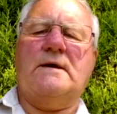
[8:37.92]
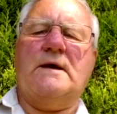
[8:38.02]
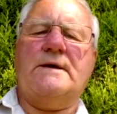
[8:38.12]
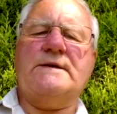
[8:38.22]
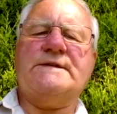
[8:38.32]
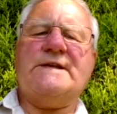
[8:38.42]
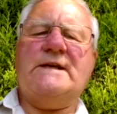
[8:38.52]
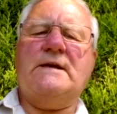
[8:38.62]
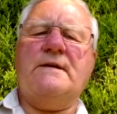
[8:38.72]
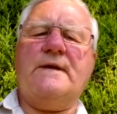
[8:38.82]
And in
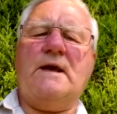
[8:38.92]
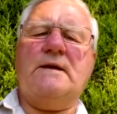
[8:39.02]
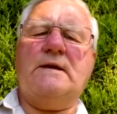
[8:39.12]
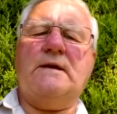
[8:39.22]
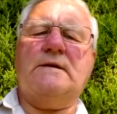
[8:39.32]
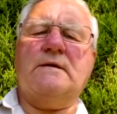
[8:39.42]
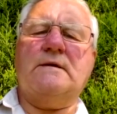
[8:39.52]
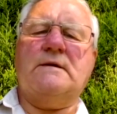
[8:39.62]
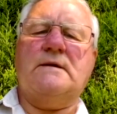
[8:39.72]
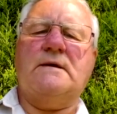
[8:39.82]
seeking their need,
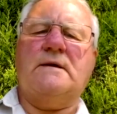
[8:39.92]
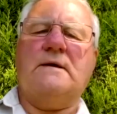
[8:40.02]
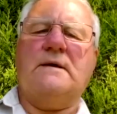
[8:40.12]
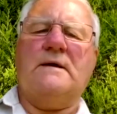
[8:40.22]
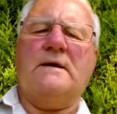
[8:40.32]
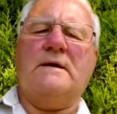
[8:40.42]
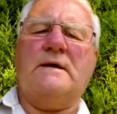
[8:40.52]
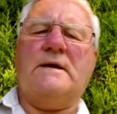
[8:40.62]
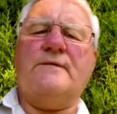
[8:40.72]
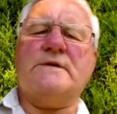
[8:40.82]

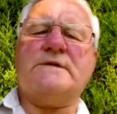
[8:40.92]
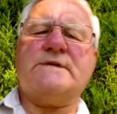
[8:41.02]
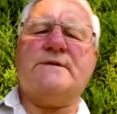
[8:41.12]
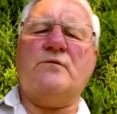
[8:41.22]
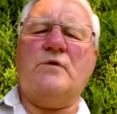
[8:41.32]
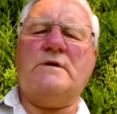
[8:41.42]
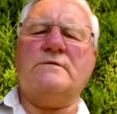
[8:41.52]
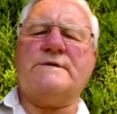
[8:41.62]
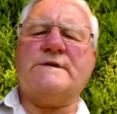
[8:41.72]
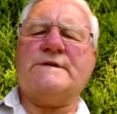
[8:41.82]
give us the will
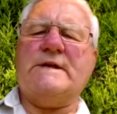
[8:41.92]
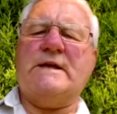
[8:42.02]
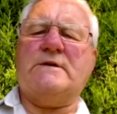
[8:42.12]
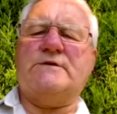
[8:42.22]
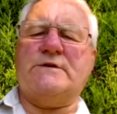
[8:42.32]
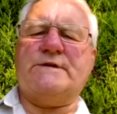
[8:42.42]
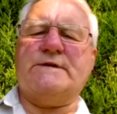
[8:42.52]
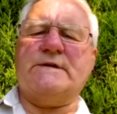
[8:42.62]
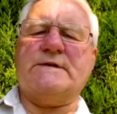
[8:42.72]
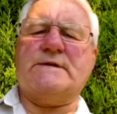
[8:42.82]
to seek
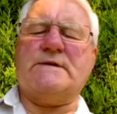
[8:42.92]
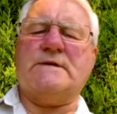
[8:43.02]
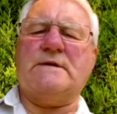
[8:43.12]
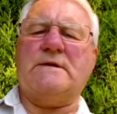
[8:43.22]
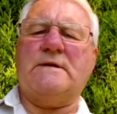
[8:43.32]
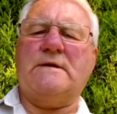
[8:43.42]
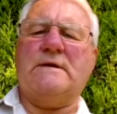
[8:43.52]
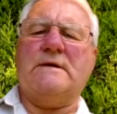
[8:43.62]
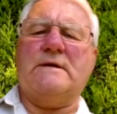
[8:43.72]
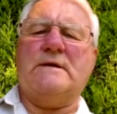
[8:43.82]
justice,
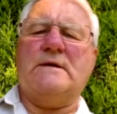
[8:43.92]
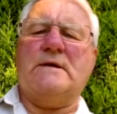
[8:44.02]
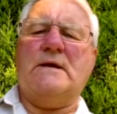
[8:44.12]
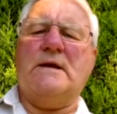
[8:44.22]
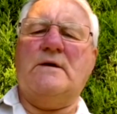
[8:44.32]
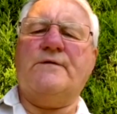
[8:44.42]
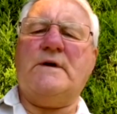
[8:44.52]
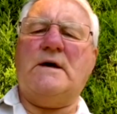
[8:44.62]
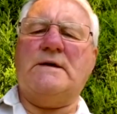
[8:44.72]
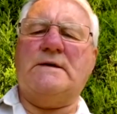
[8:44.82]
love
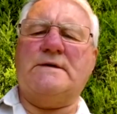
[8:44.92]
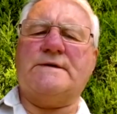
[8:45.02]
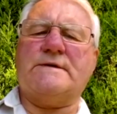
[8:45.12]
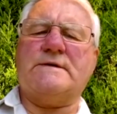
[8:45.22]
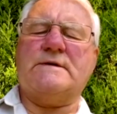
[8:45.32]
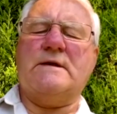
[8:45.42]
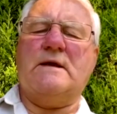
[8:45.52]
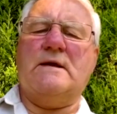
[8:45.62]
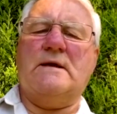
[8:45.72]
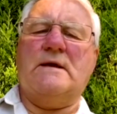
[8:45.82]
kindness,
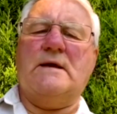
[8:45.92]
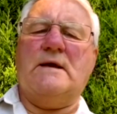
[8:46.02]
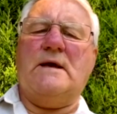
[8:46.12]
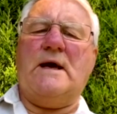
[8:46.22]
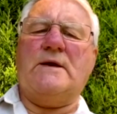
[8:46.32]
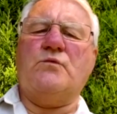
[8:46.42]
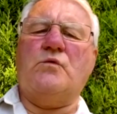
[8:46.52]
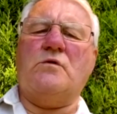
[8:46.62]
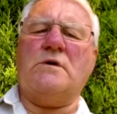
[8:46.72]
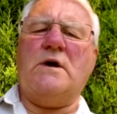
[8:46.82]
and
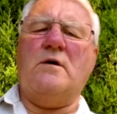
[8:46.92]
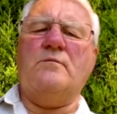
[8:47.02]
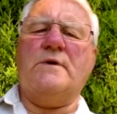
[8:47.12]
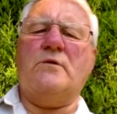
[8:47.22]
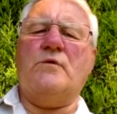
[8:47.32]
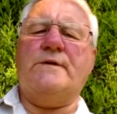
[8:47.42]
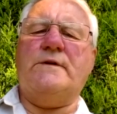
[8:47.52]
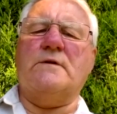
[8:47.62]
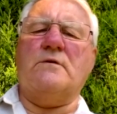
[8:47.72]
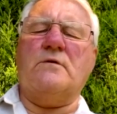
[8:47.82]
walk humbly with
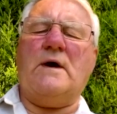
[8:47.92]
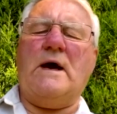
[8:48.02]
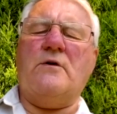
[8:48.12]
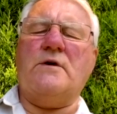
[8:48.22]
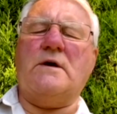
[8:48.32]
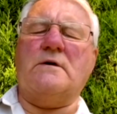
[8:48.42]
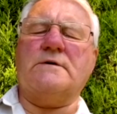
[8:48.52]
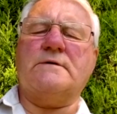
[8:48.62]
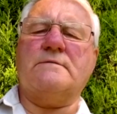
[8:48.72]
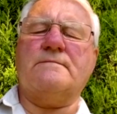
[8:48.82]
you, our God.